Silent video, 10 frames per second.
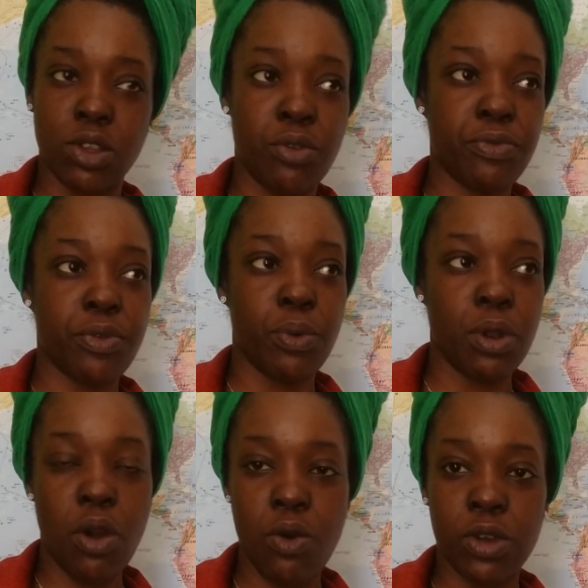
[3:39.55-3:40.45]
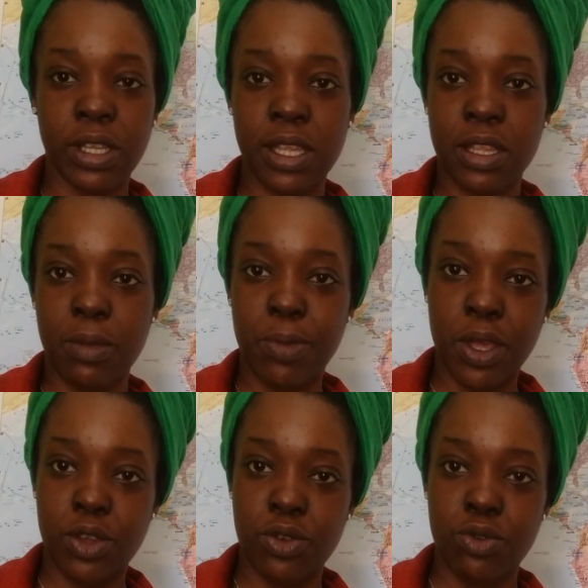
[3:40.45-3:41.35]
Don't feel low because they didn't
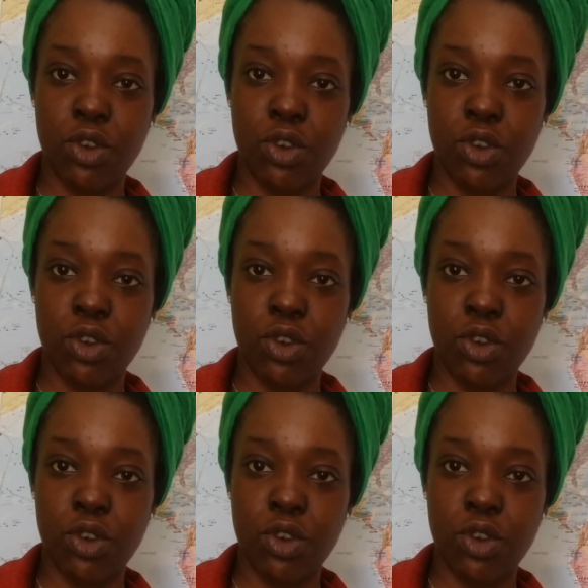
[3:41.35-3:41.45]
pick you.